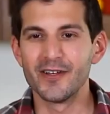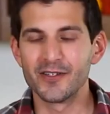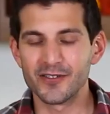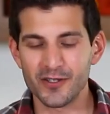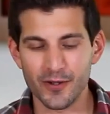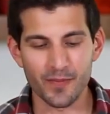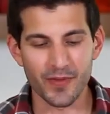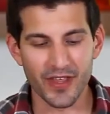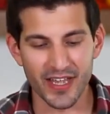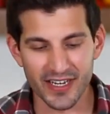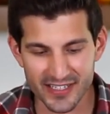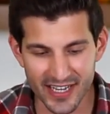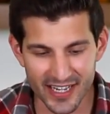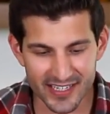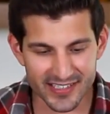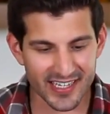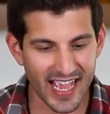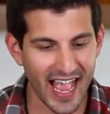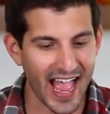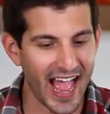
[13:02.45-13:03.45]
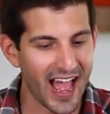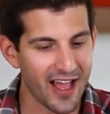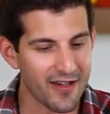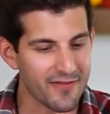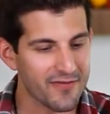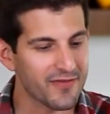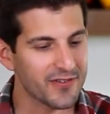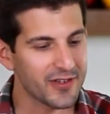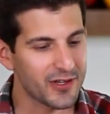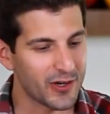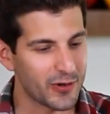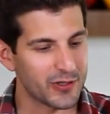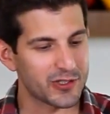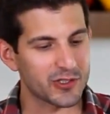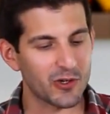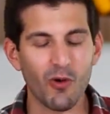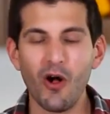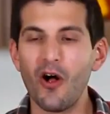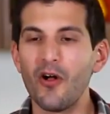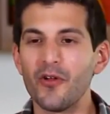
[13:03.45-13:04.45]
So it does have, you know,
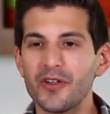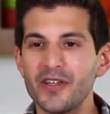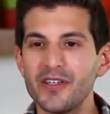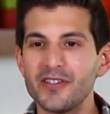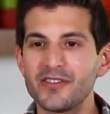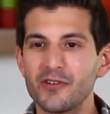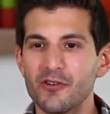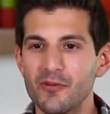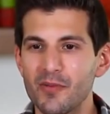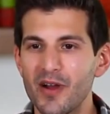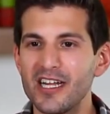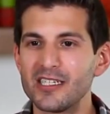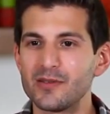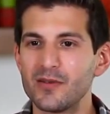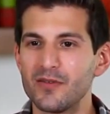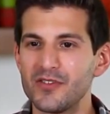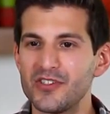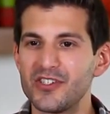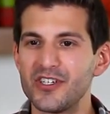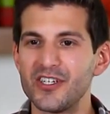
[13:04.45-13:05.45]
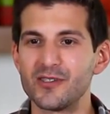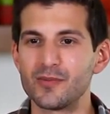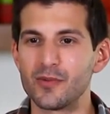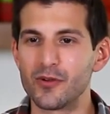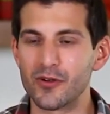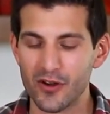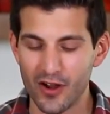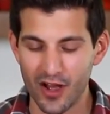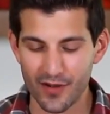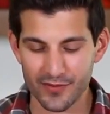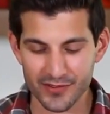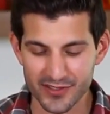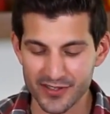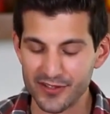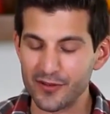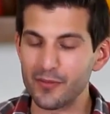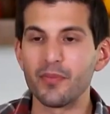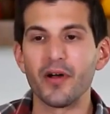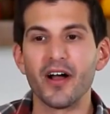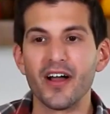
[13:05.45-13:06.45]
its qualities that reminds me of a cheeseburger,
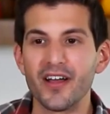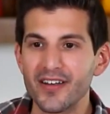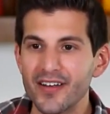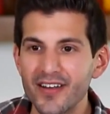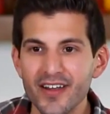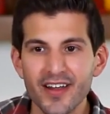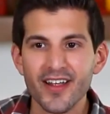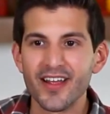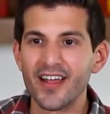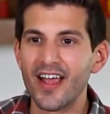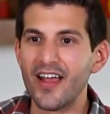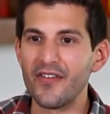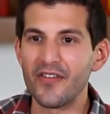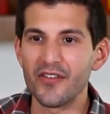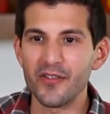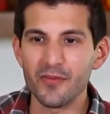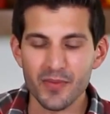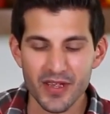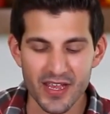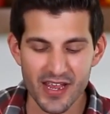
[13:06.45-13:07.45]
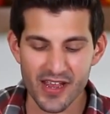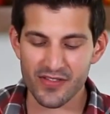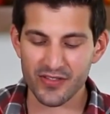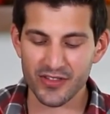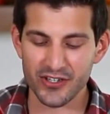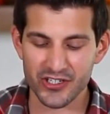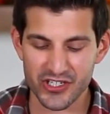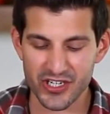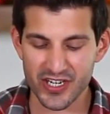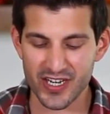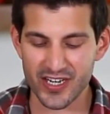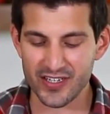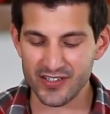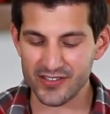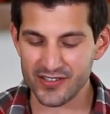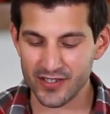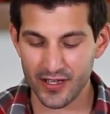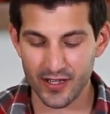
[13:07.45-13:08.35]
obviously the bun, and then the meat and the cheese.